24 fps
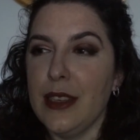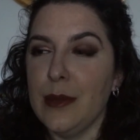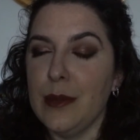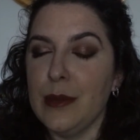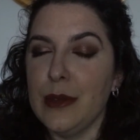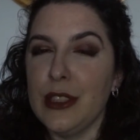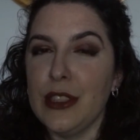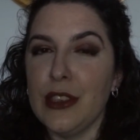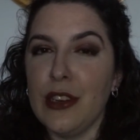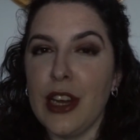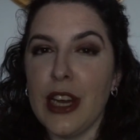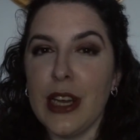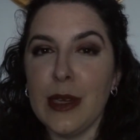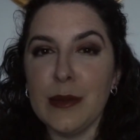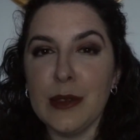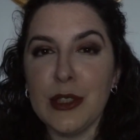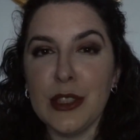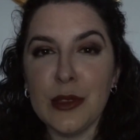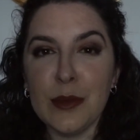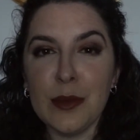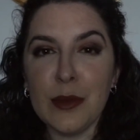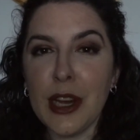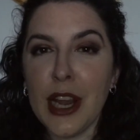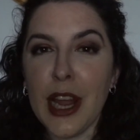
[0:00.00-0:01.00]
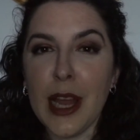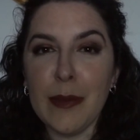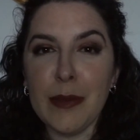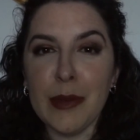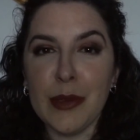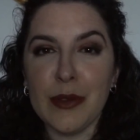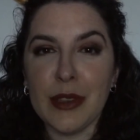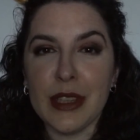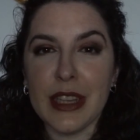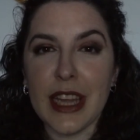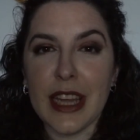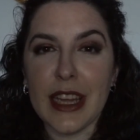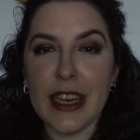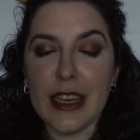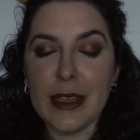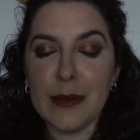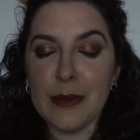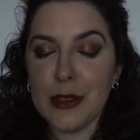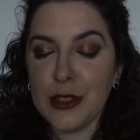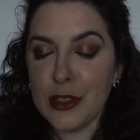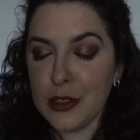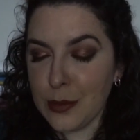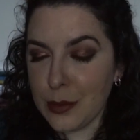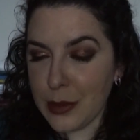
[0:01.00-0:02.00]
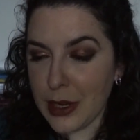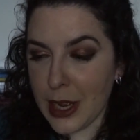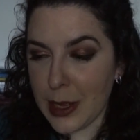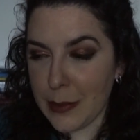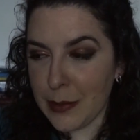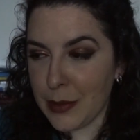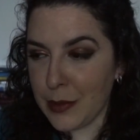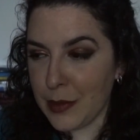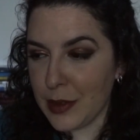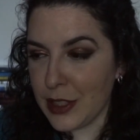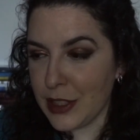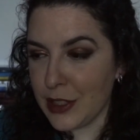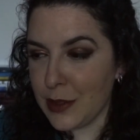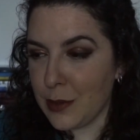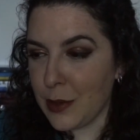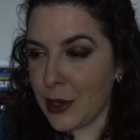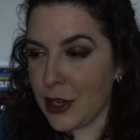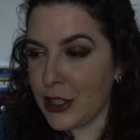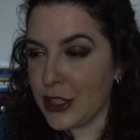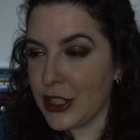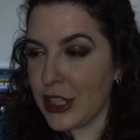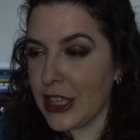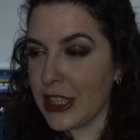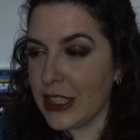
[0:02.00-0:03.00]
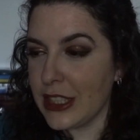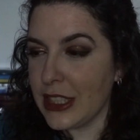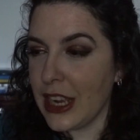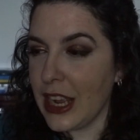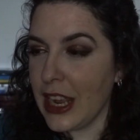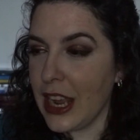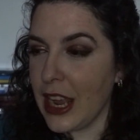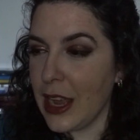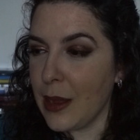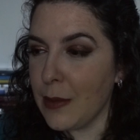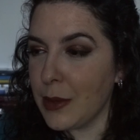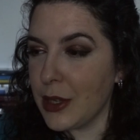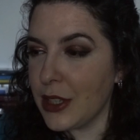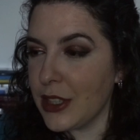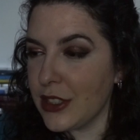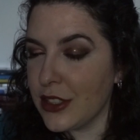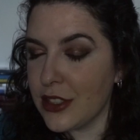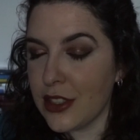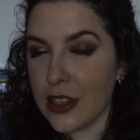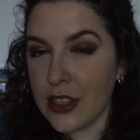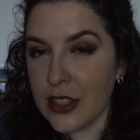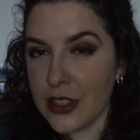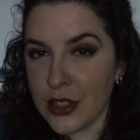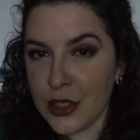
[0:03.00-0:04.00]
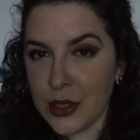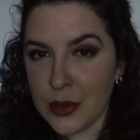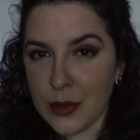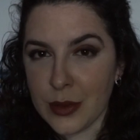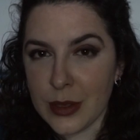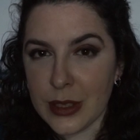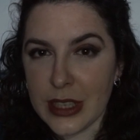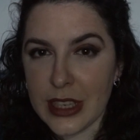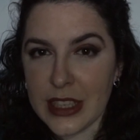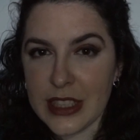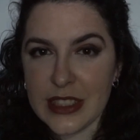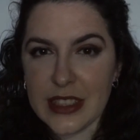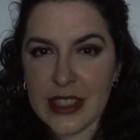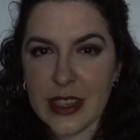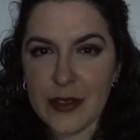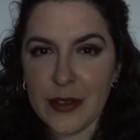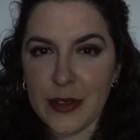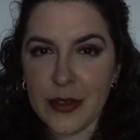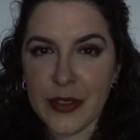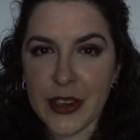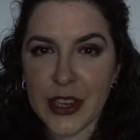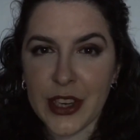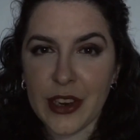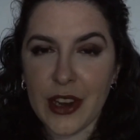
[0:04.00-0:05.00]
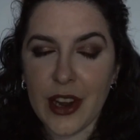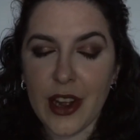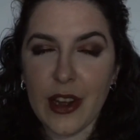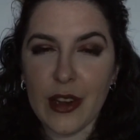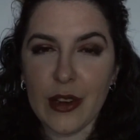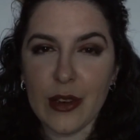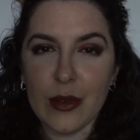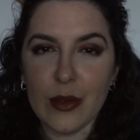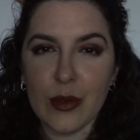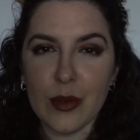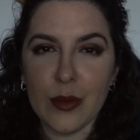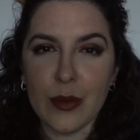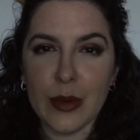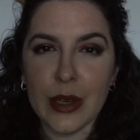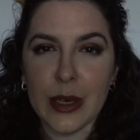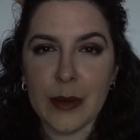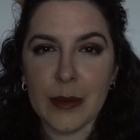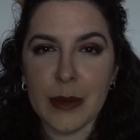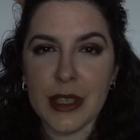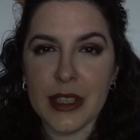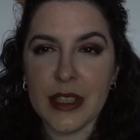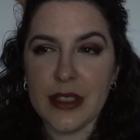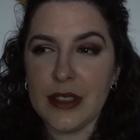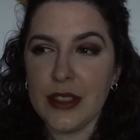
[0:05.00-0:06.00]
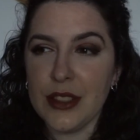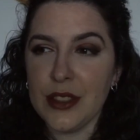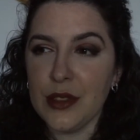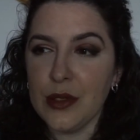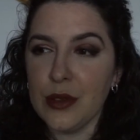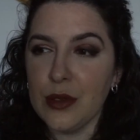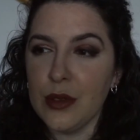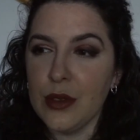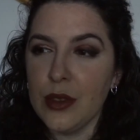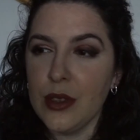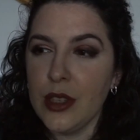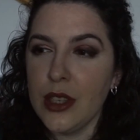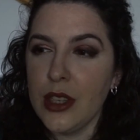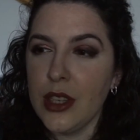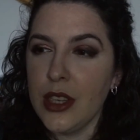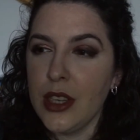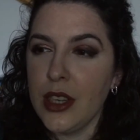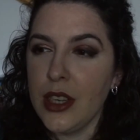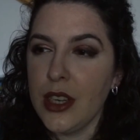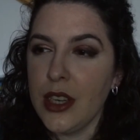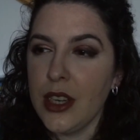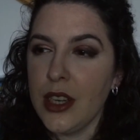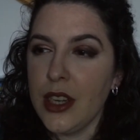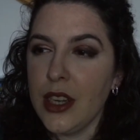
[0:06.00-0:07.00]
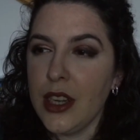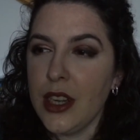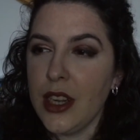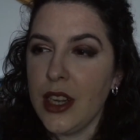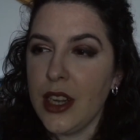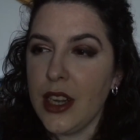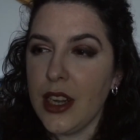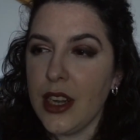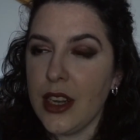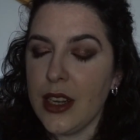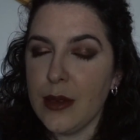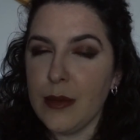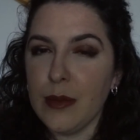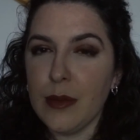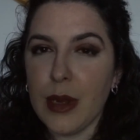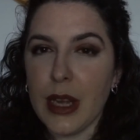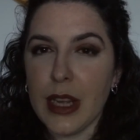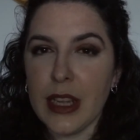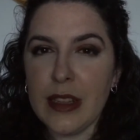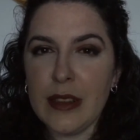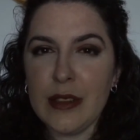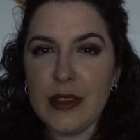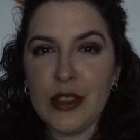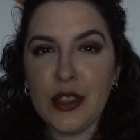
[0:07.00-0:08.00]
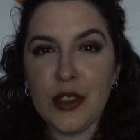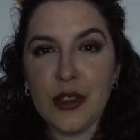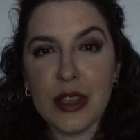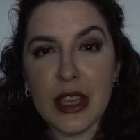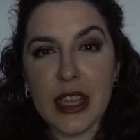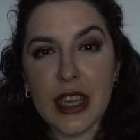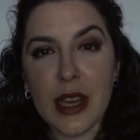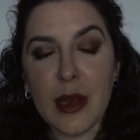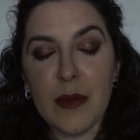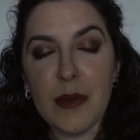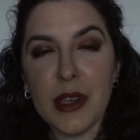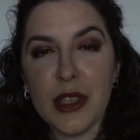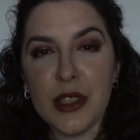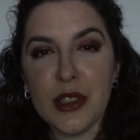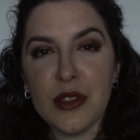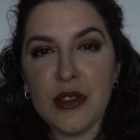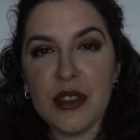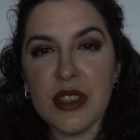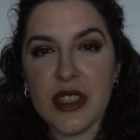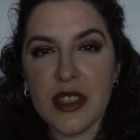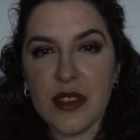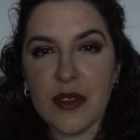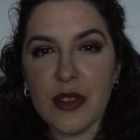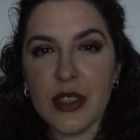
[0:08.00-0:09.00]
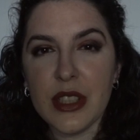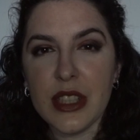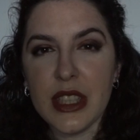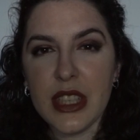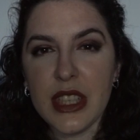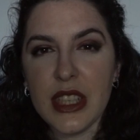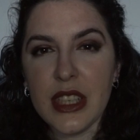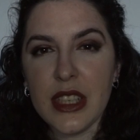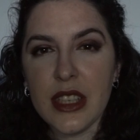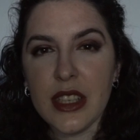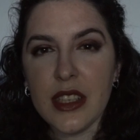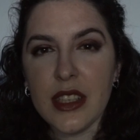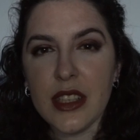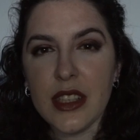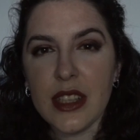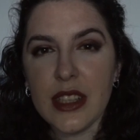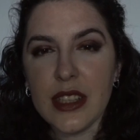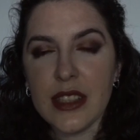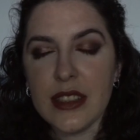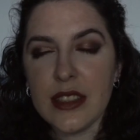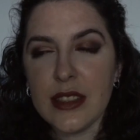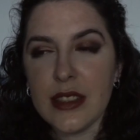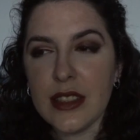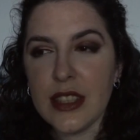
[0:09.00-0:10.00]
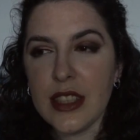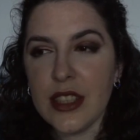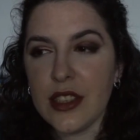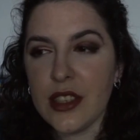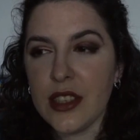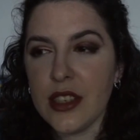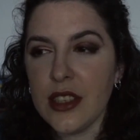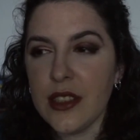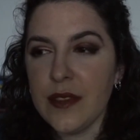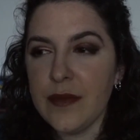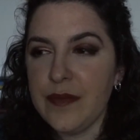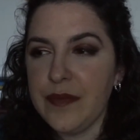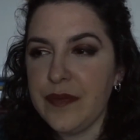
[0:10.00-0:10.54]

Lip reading: So I'm super happy with that. I'm super happy with this project. I am going to start a new one. I just have to figure out what I'm going to do. I do think I'm going to do it differently this year.